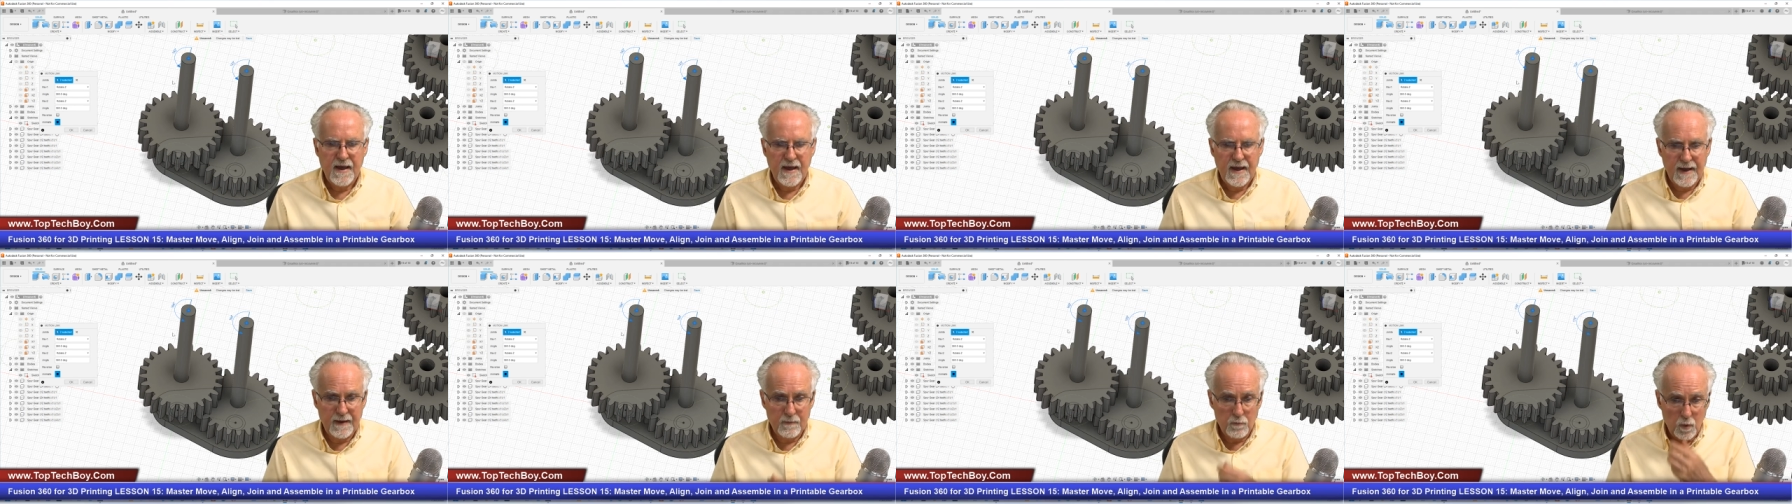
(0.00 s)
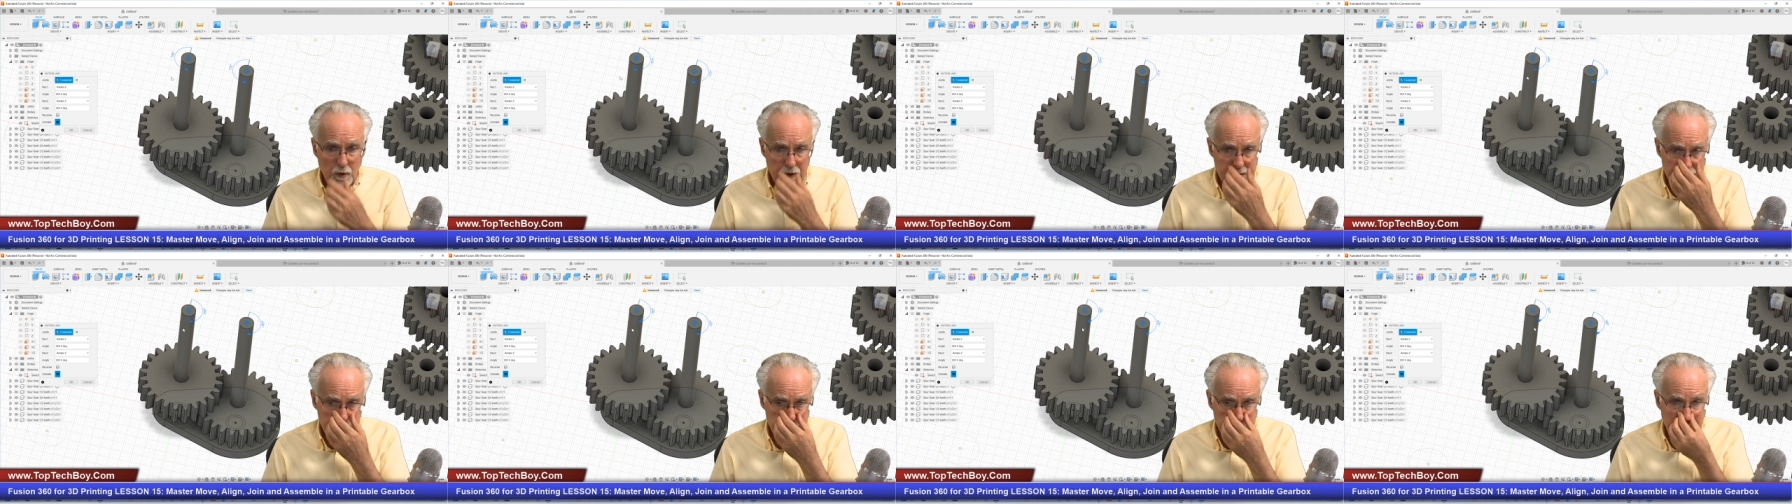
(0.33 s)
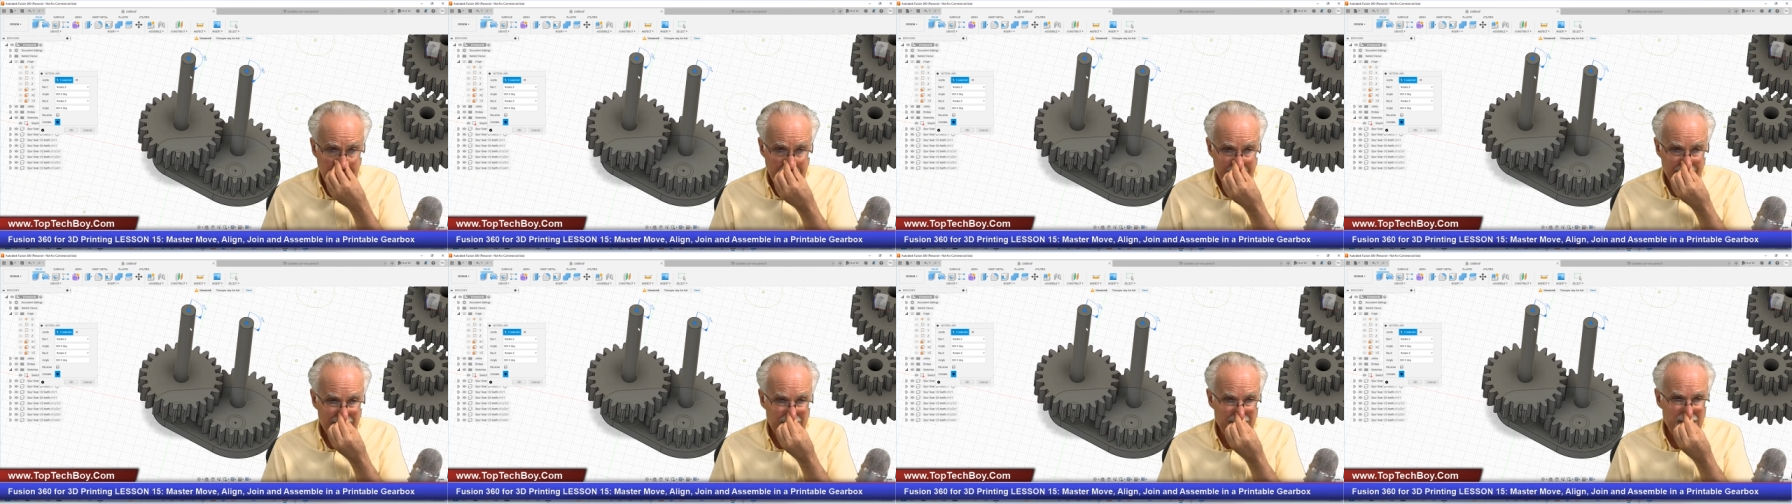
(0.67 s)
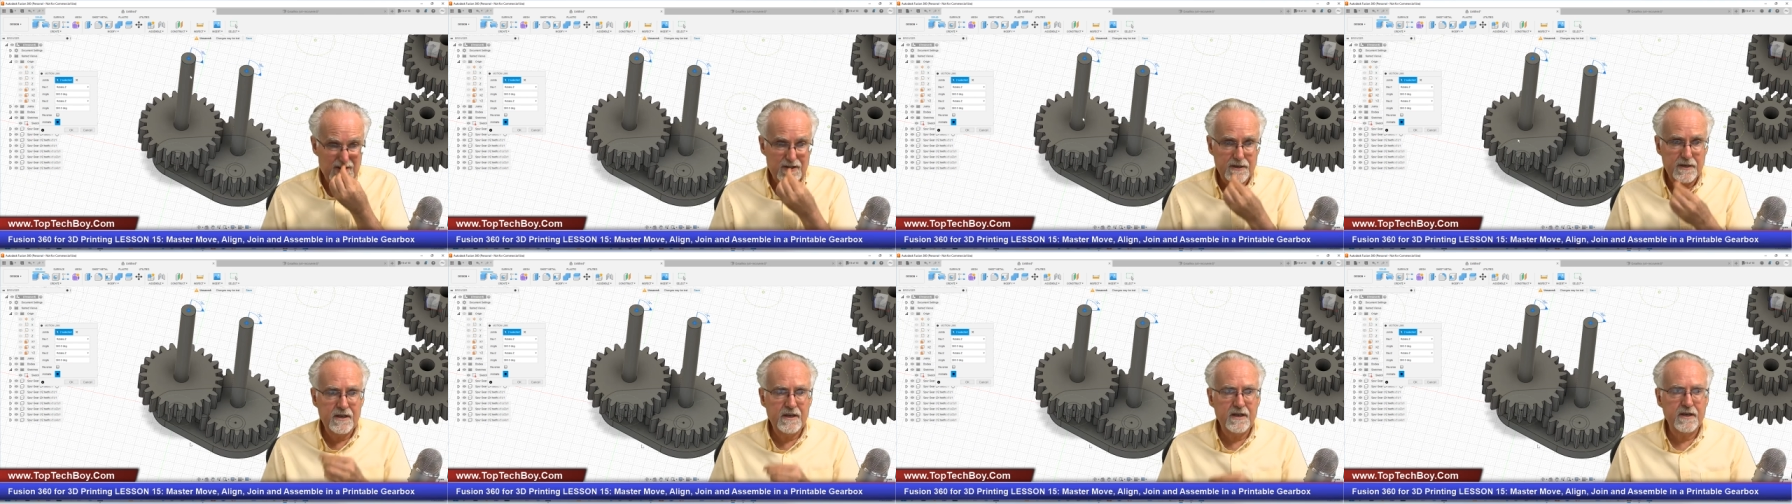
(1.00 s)
And what you have to
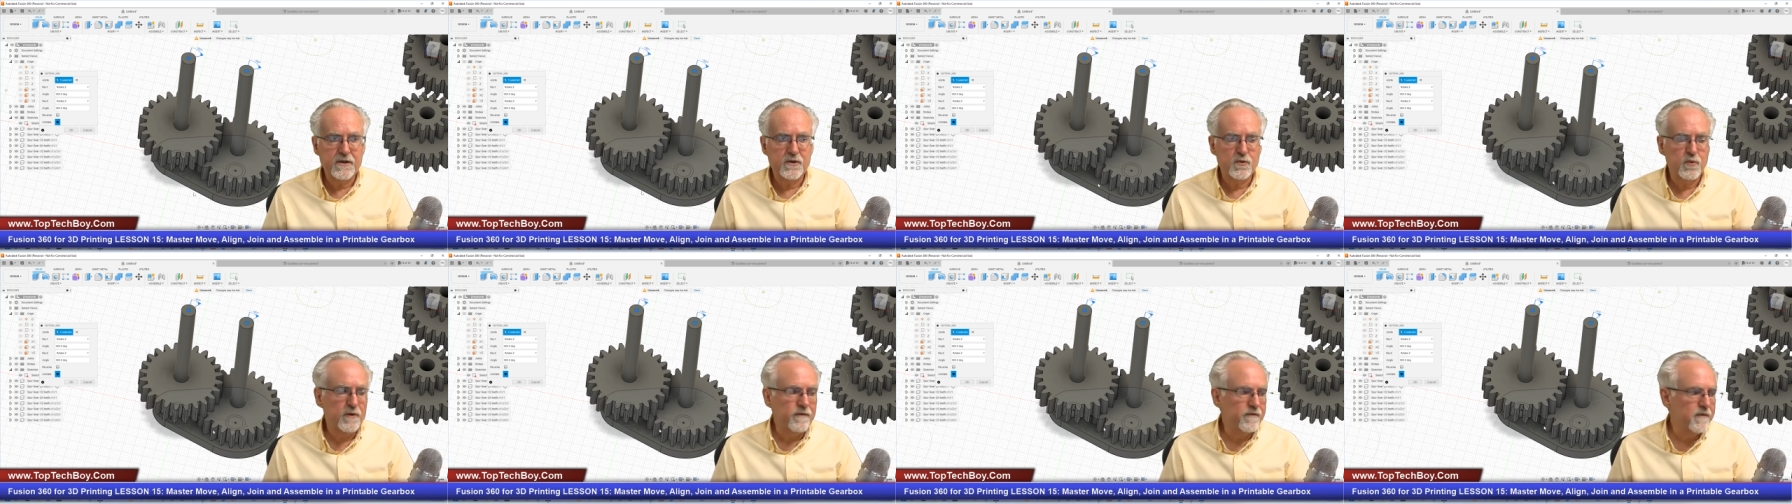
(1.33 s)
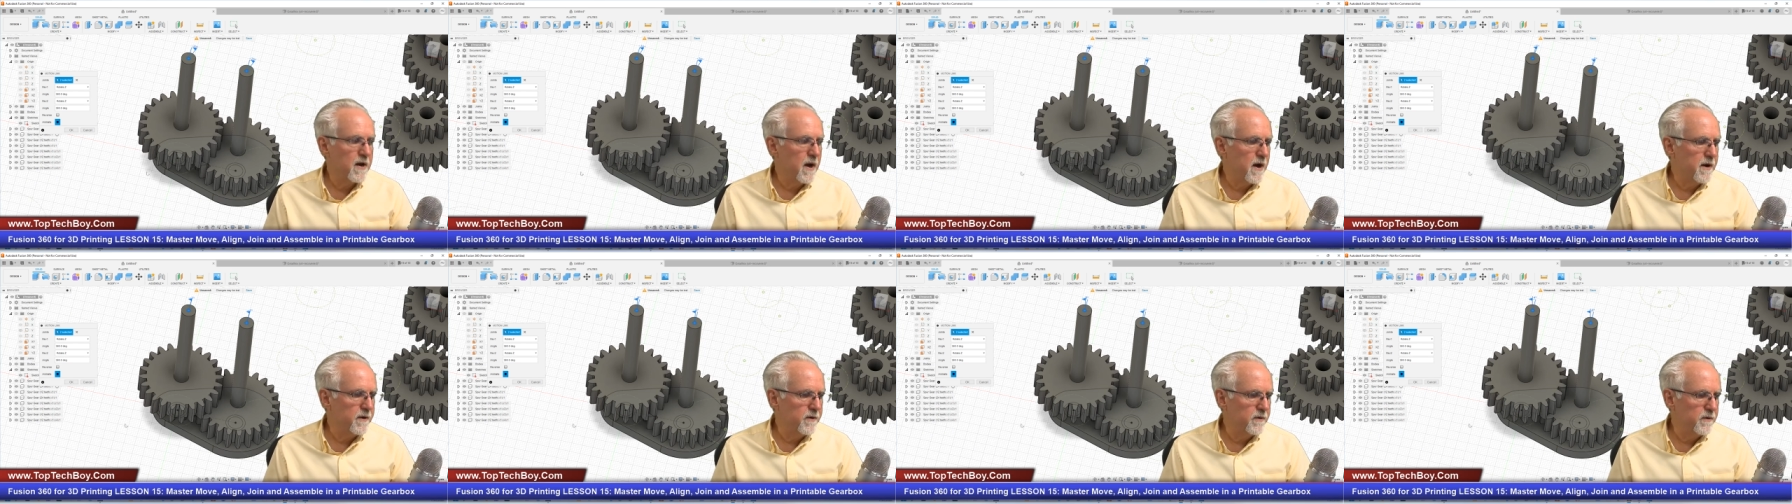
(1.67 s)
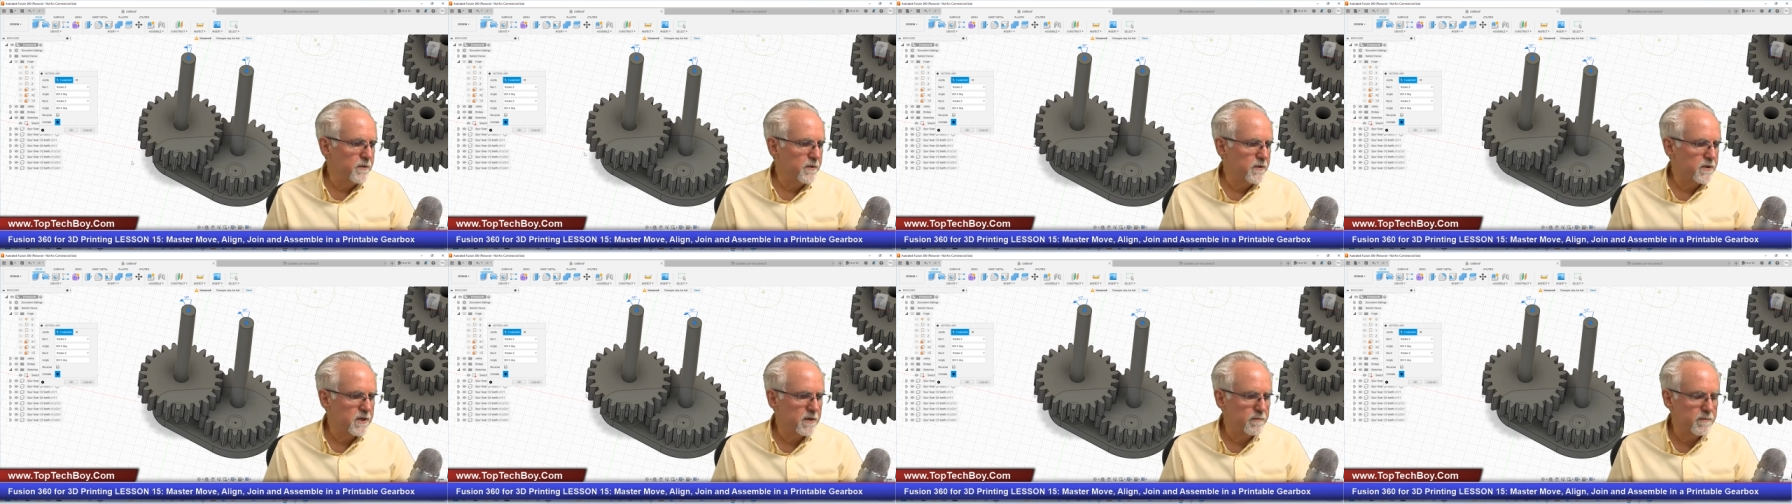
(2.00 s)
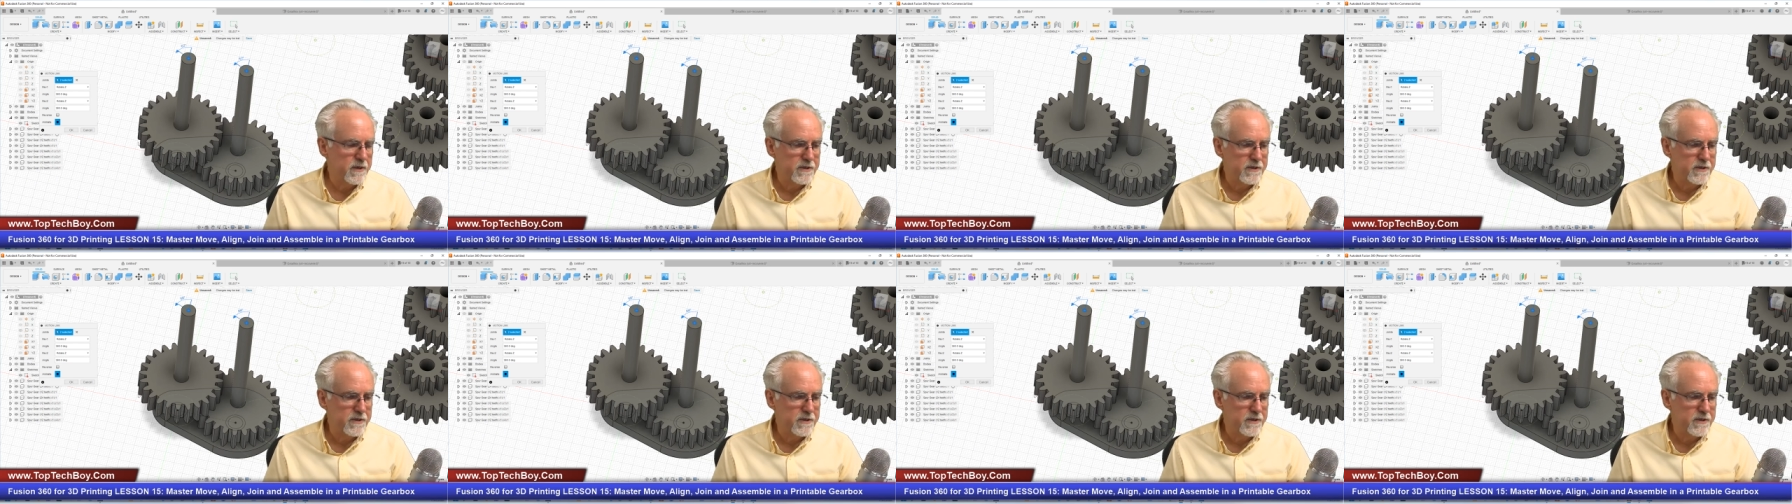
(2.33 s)
see is we've got to do some